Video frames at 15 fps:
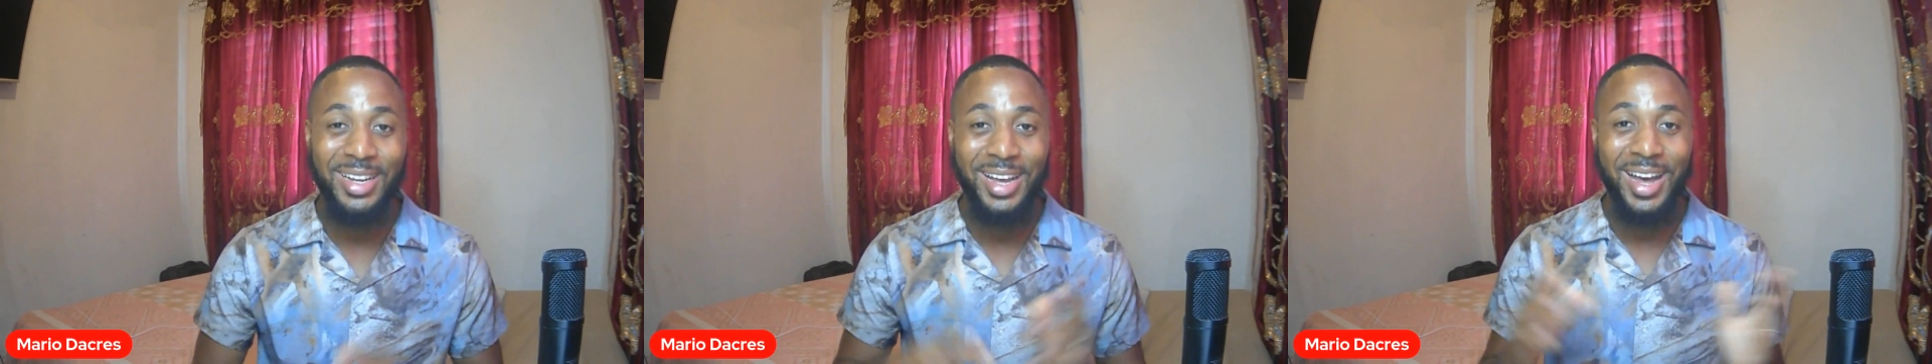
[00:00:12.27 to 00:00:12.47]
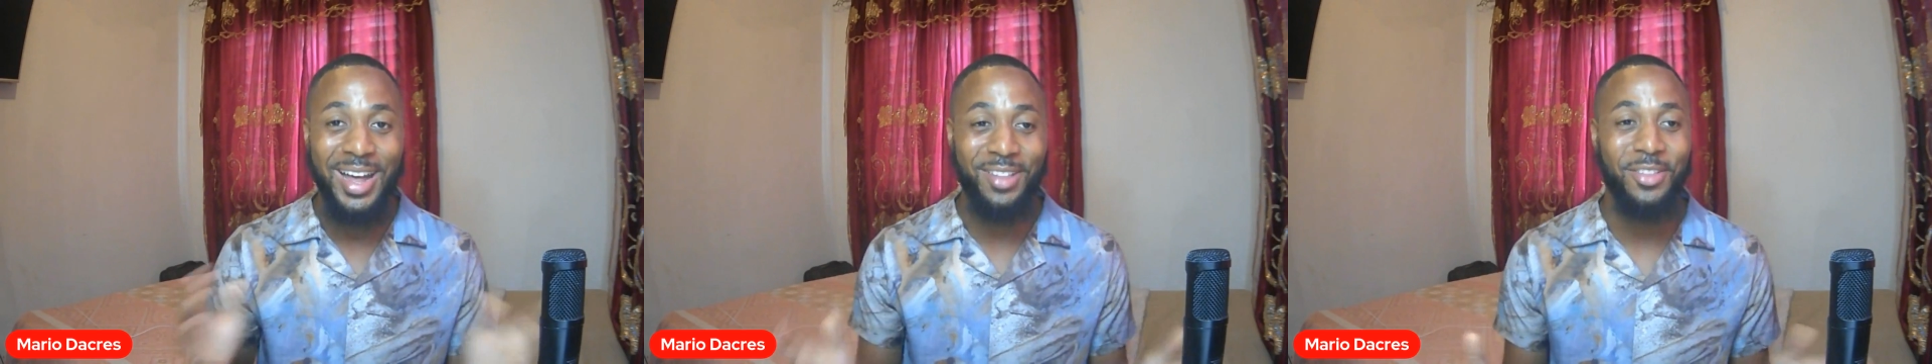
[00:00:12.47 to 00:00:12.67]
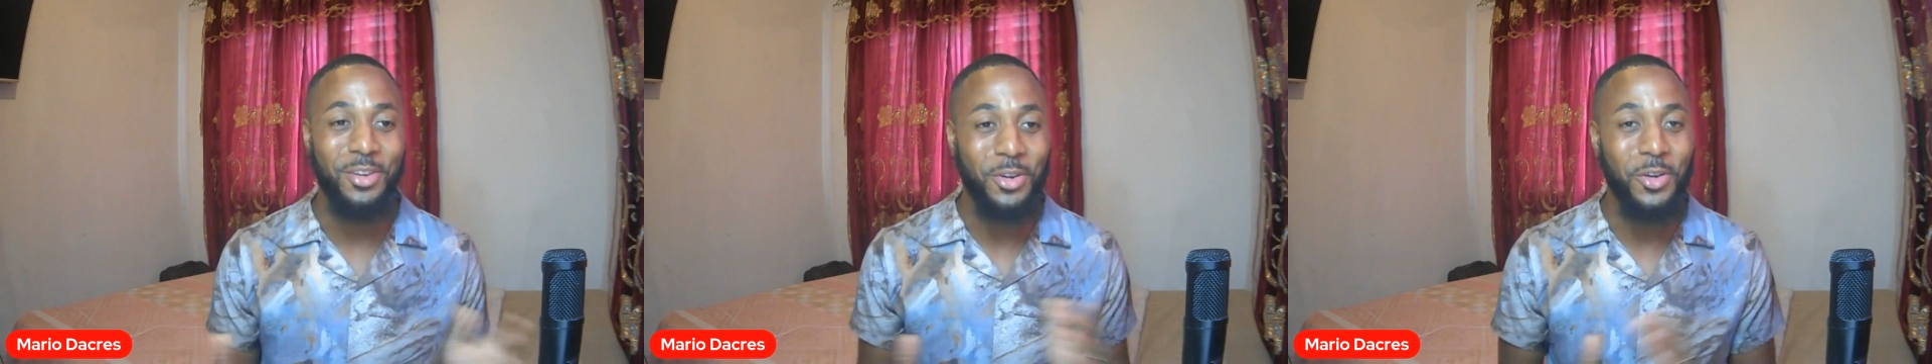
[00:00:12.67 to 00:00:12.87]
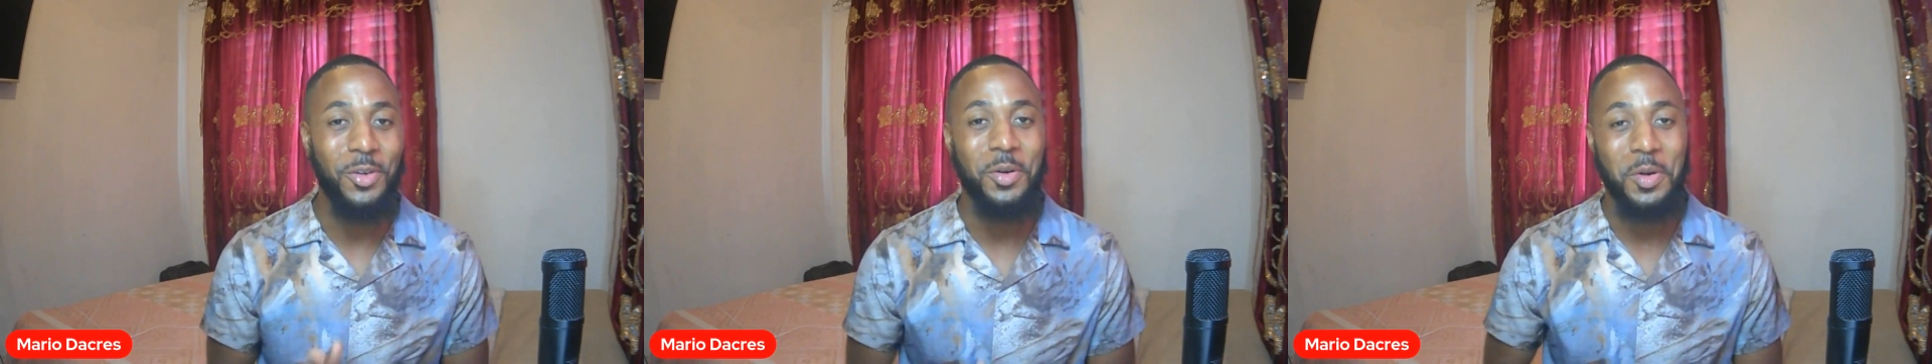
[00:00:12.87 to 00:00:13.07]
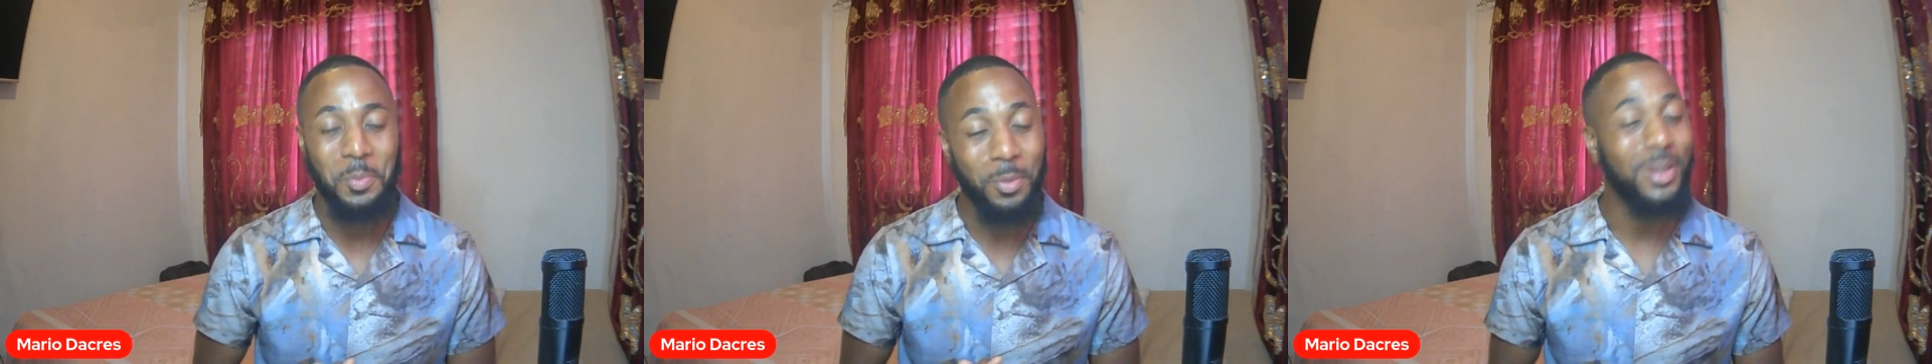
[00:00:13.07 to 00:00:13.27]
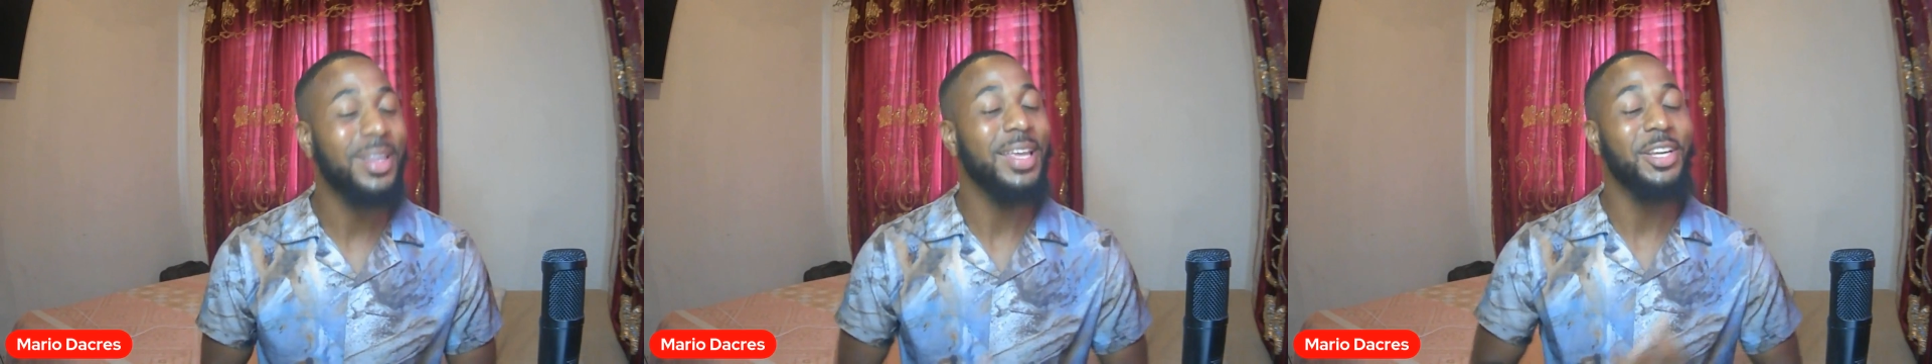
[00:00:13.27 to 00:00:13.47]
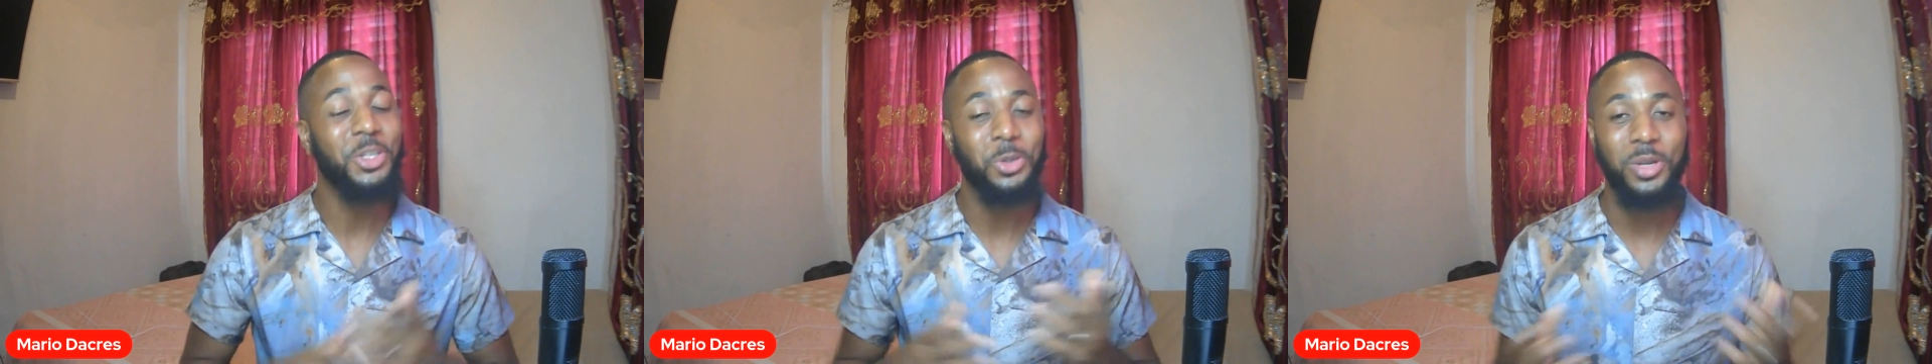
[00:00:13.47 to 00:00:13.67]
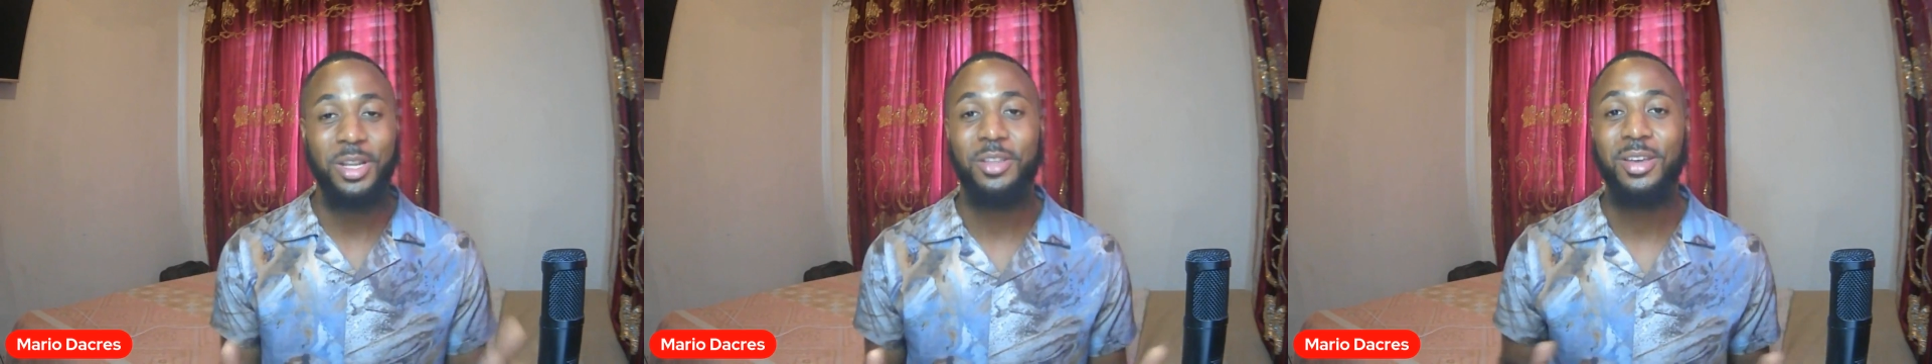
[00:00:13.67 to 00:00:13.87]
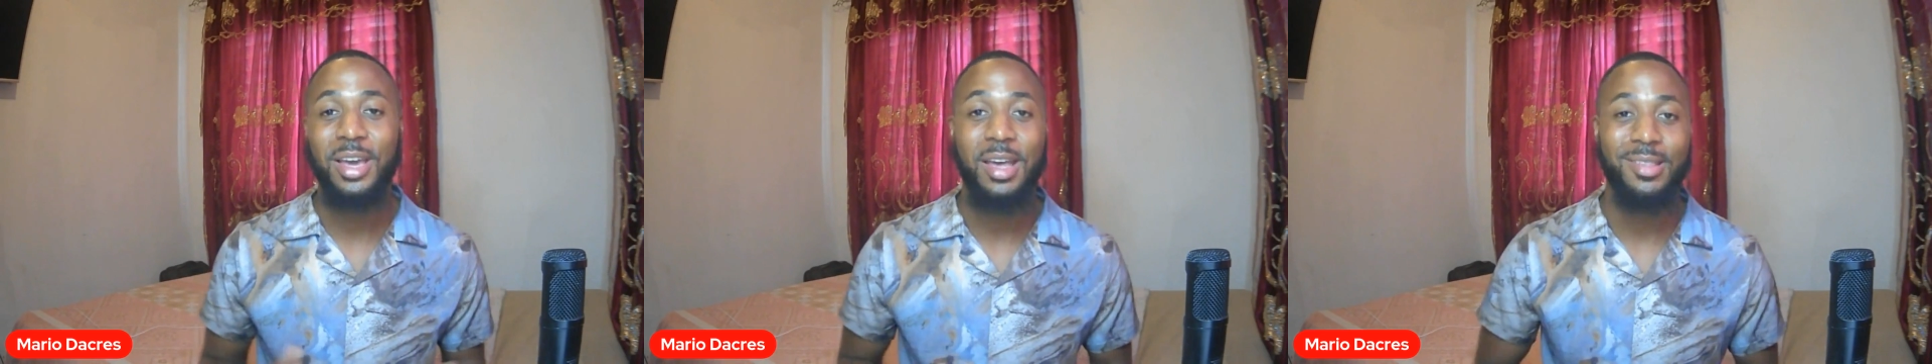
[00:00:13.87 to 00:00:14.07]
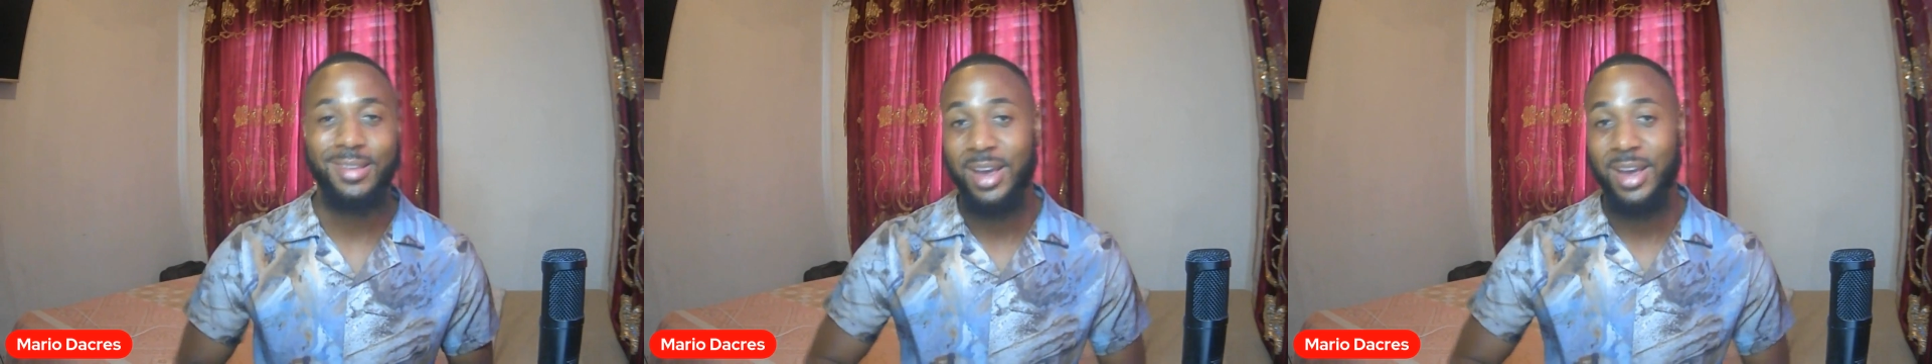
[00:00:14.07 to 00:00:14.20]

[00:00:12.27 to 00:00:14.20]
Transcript: as you know, but ensure that you guys are